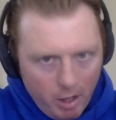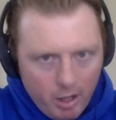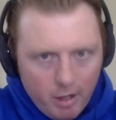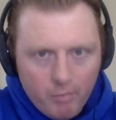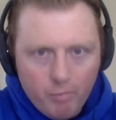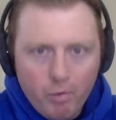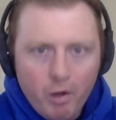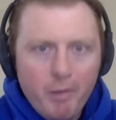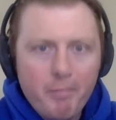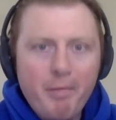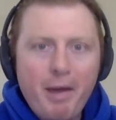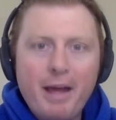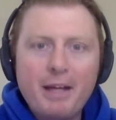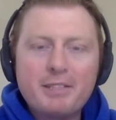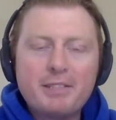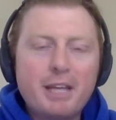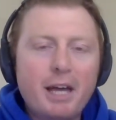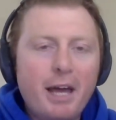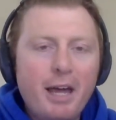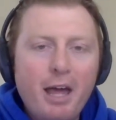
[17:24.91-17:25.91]
What
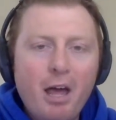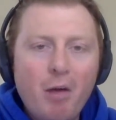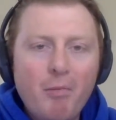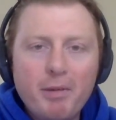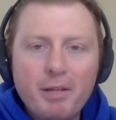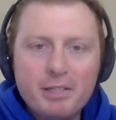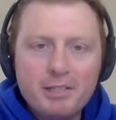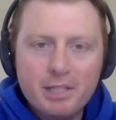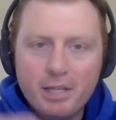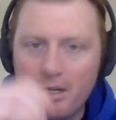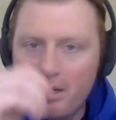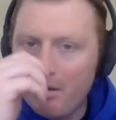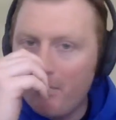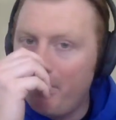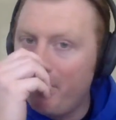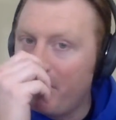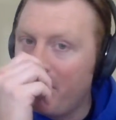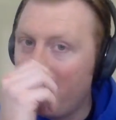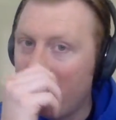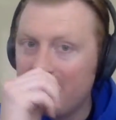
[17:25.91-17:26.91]
mascot helmet is he going to
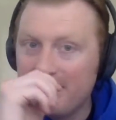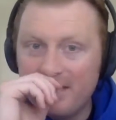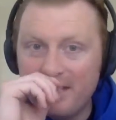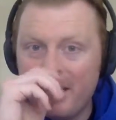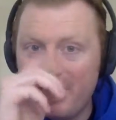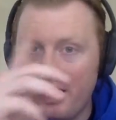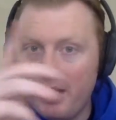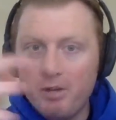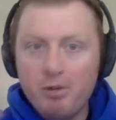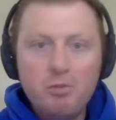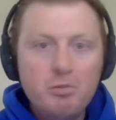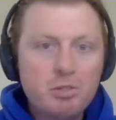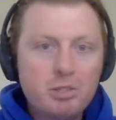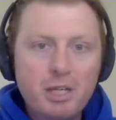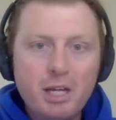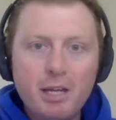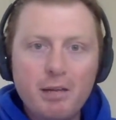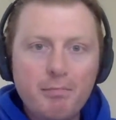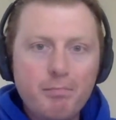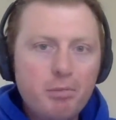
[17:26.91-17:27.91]
put on today? Who's
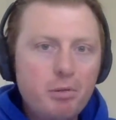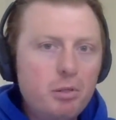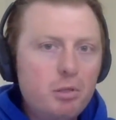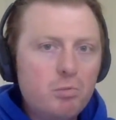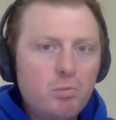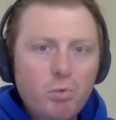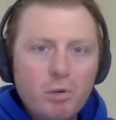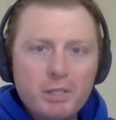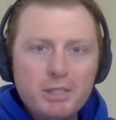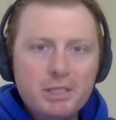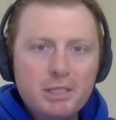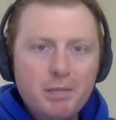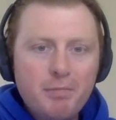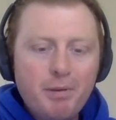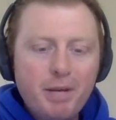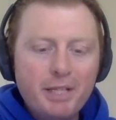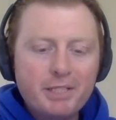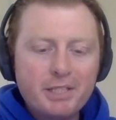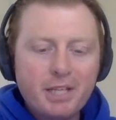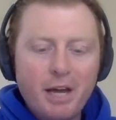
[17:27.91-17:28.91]
getting booed? What's the
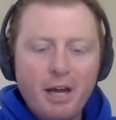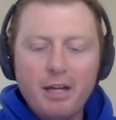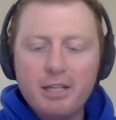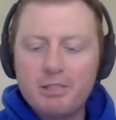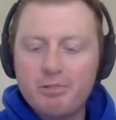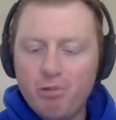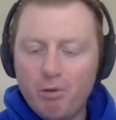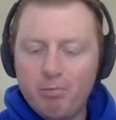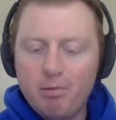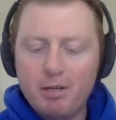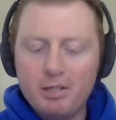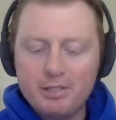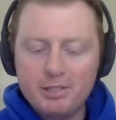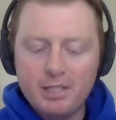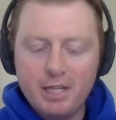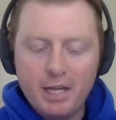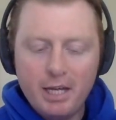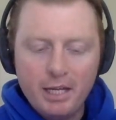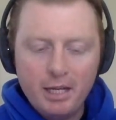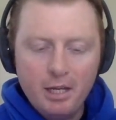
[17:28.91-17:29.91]
best college football
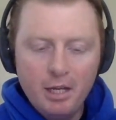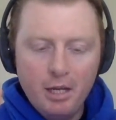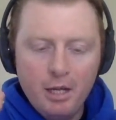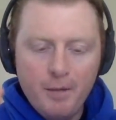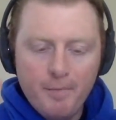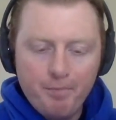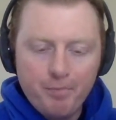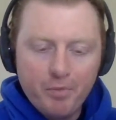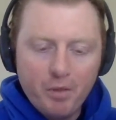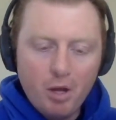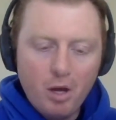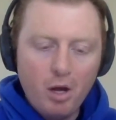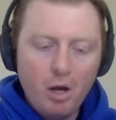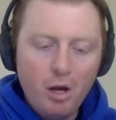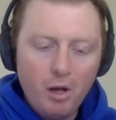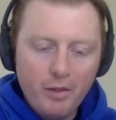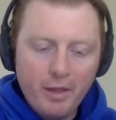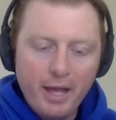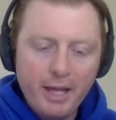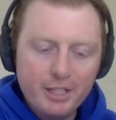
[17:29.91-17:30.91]
sign?
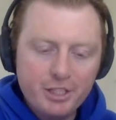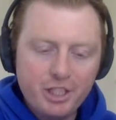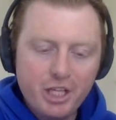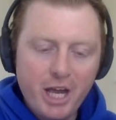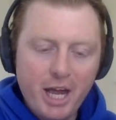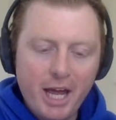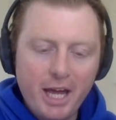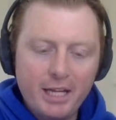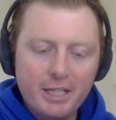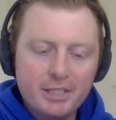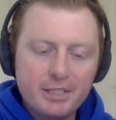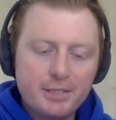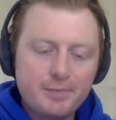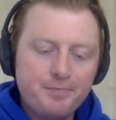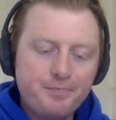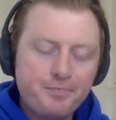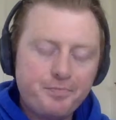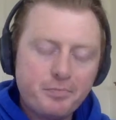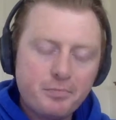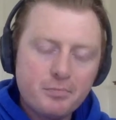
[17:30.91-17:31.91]
All that jazz.
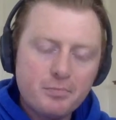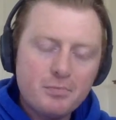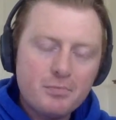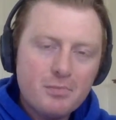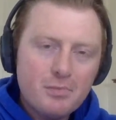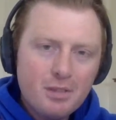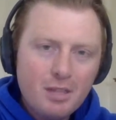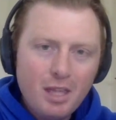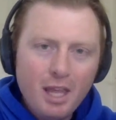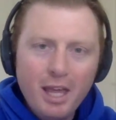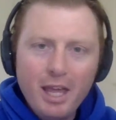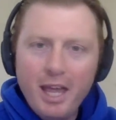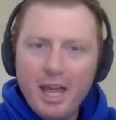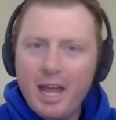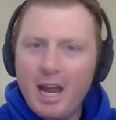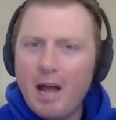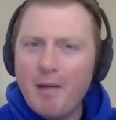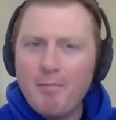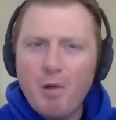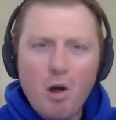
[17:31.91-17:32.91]

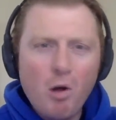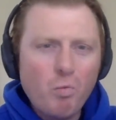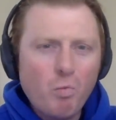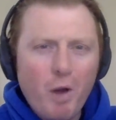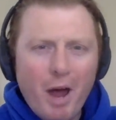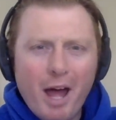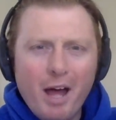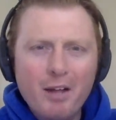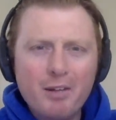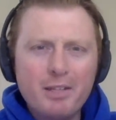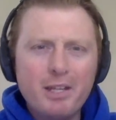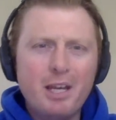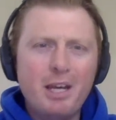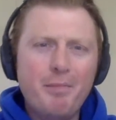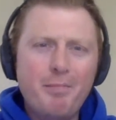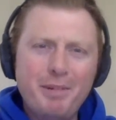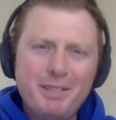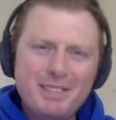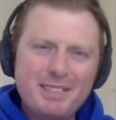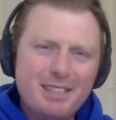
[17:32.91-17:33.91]
And I'm all riled
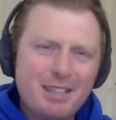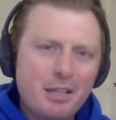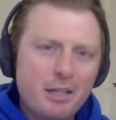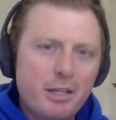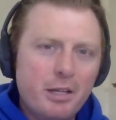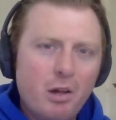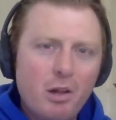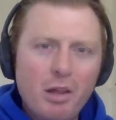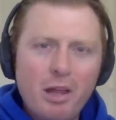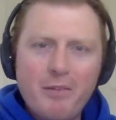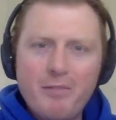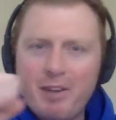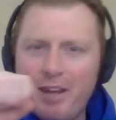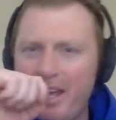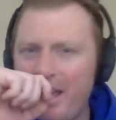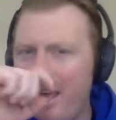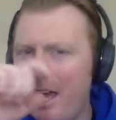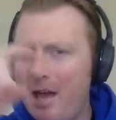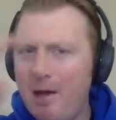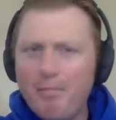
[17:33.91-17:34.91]
up. It's 11
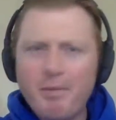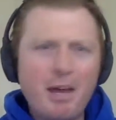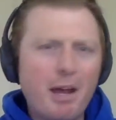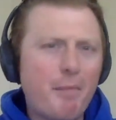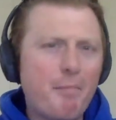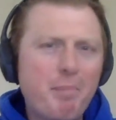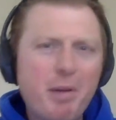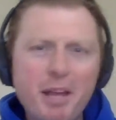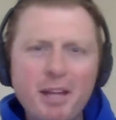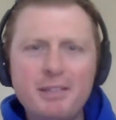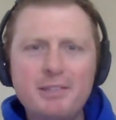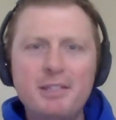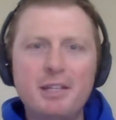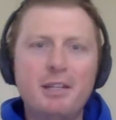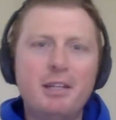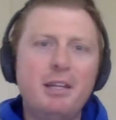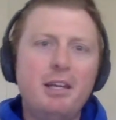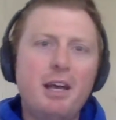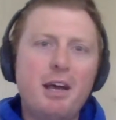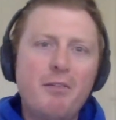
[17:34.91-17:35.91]
a.m. Got a pizza
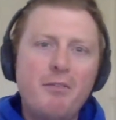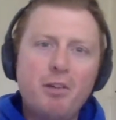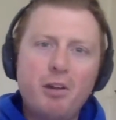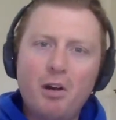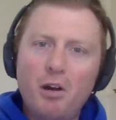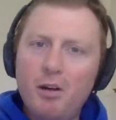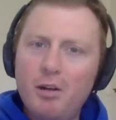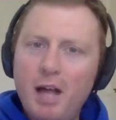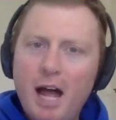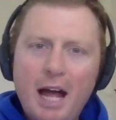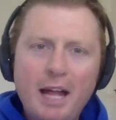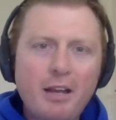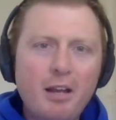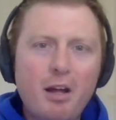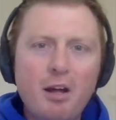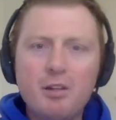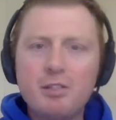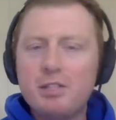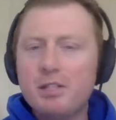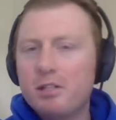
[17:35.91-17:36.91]
in the oven or hot
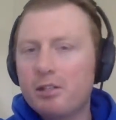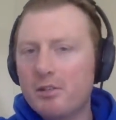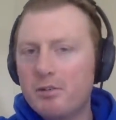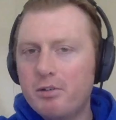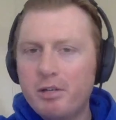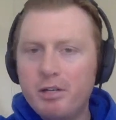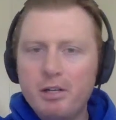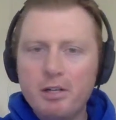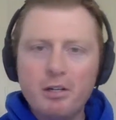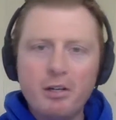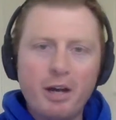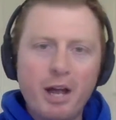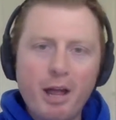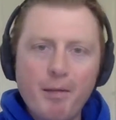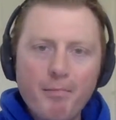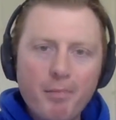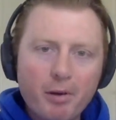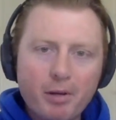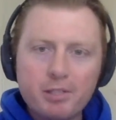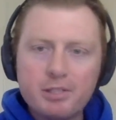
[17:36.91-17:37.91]
dogs on the grill or
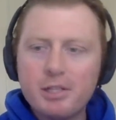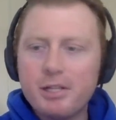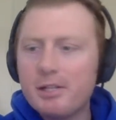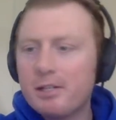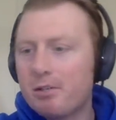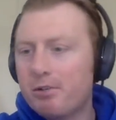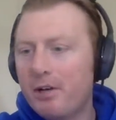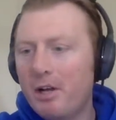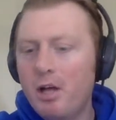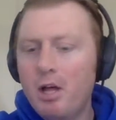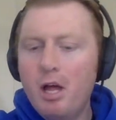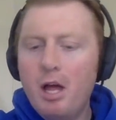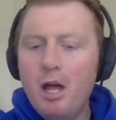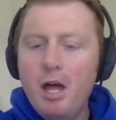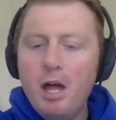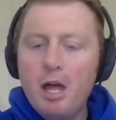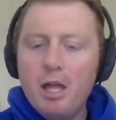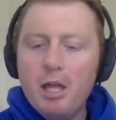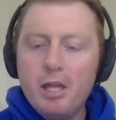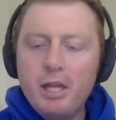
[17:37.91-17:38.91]
hamburgers on the grill.
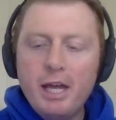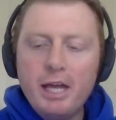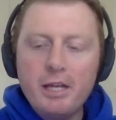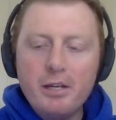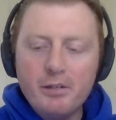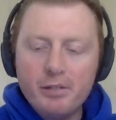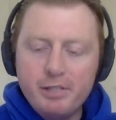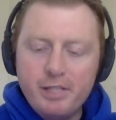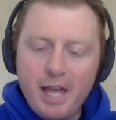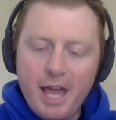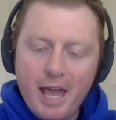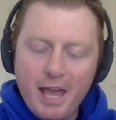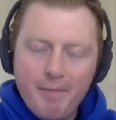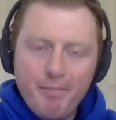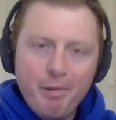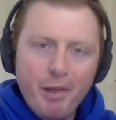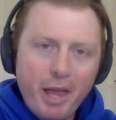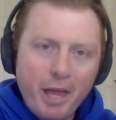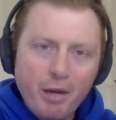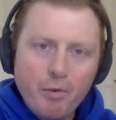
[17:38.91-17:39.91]
You got your day
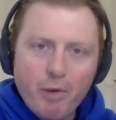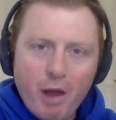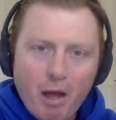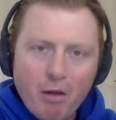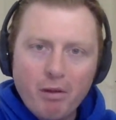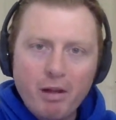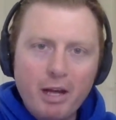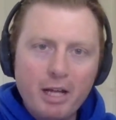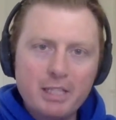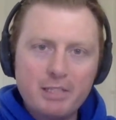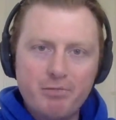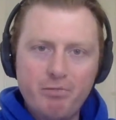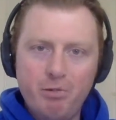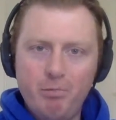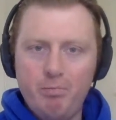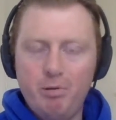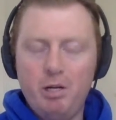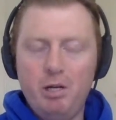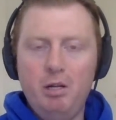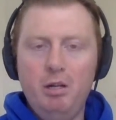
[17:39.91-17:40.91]
planned around college
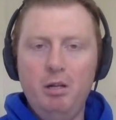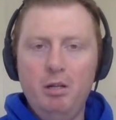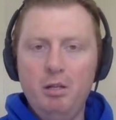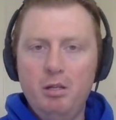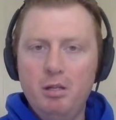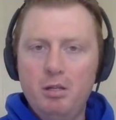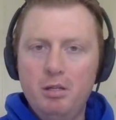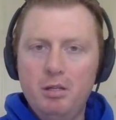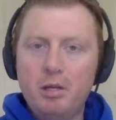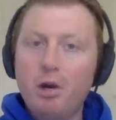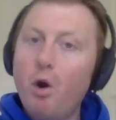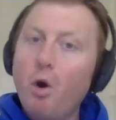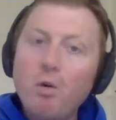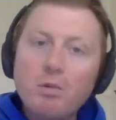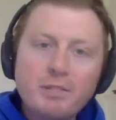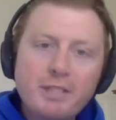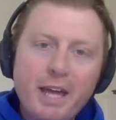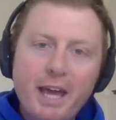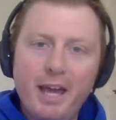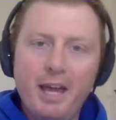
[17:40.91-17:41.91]
football. Your
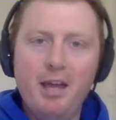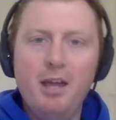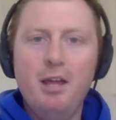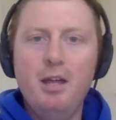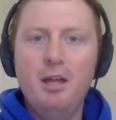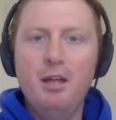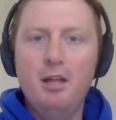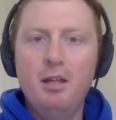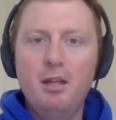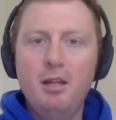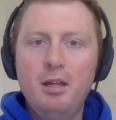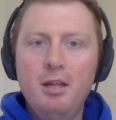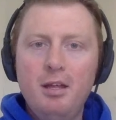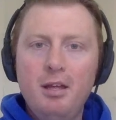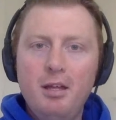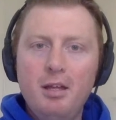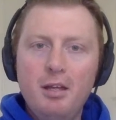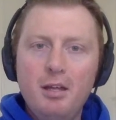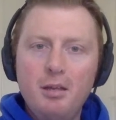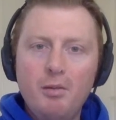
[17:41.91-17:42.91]
whole day.
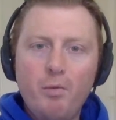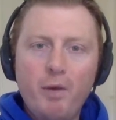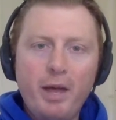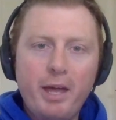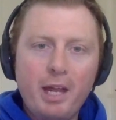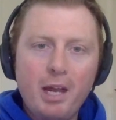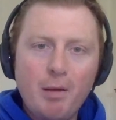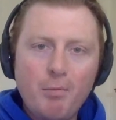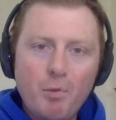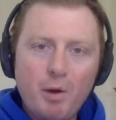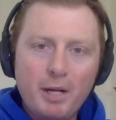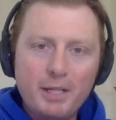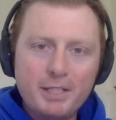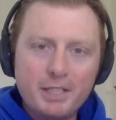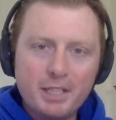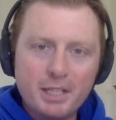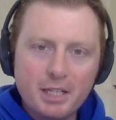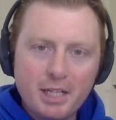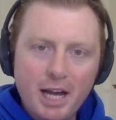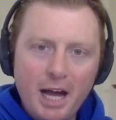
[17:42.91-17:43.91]
You're waking up
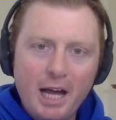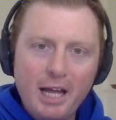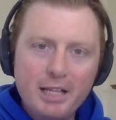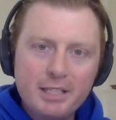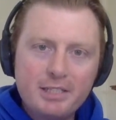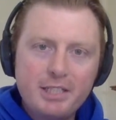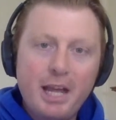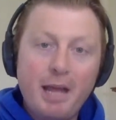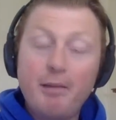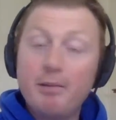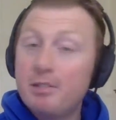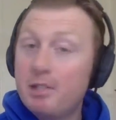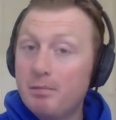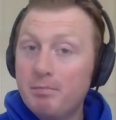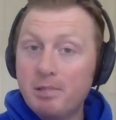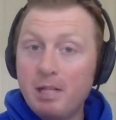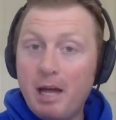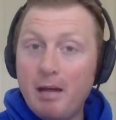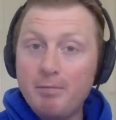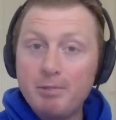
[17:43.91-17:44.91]
watching college games.
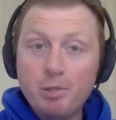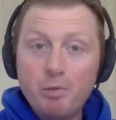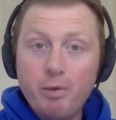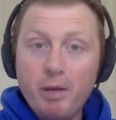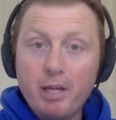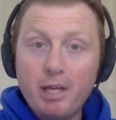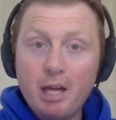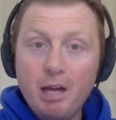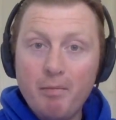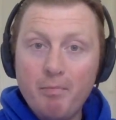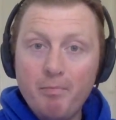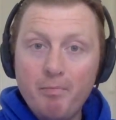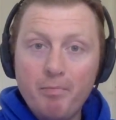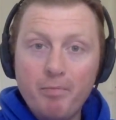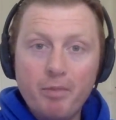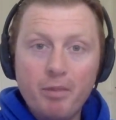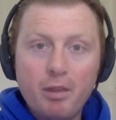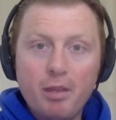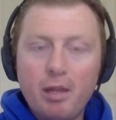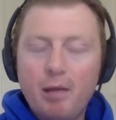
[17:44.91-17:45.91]
Sometimes you wake up.
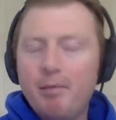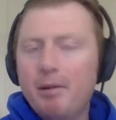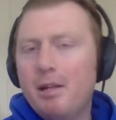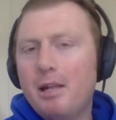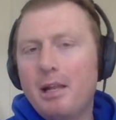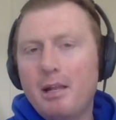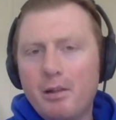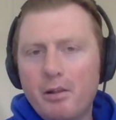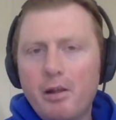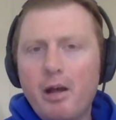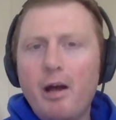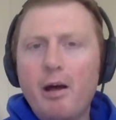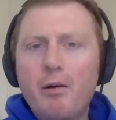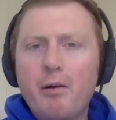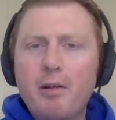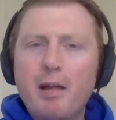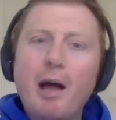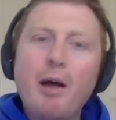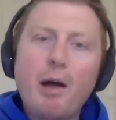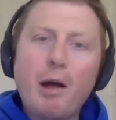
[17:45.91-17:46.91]

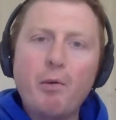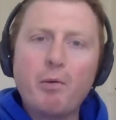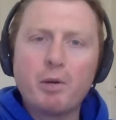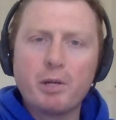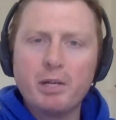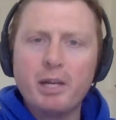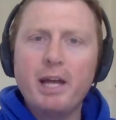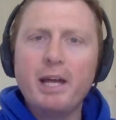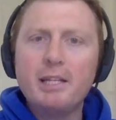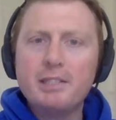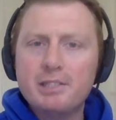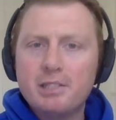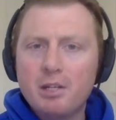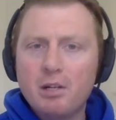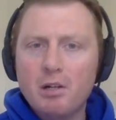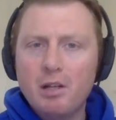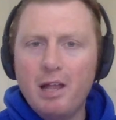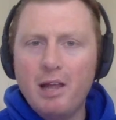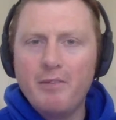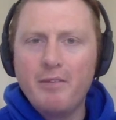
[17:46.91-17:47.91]
I work nights, so
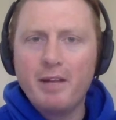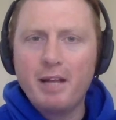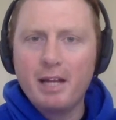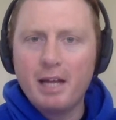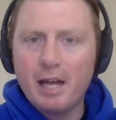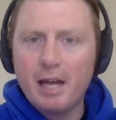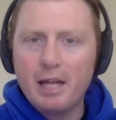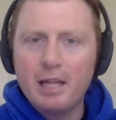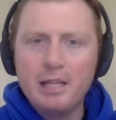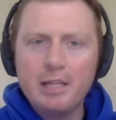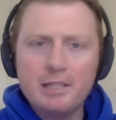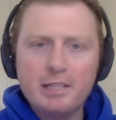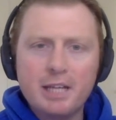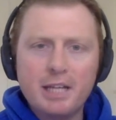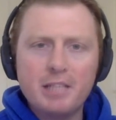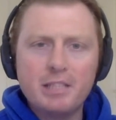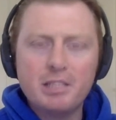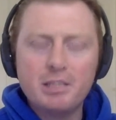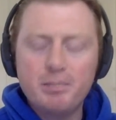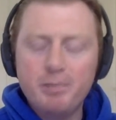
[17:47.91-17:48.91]
11 I at least
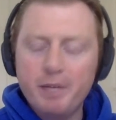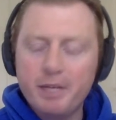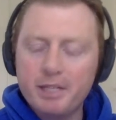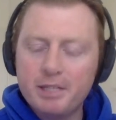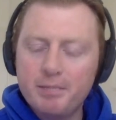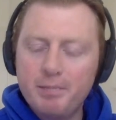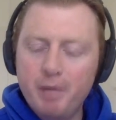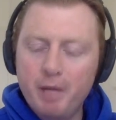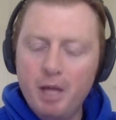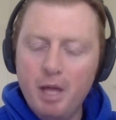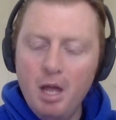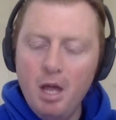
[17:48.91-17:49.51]
catch the picks. But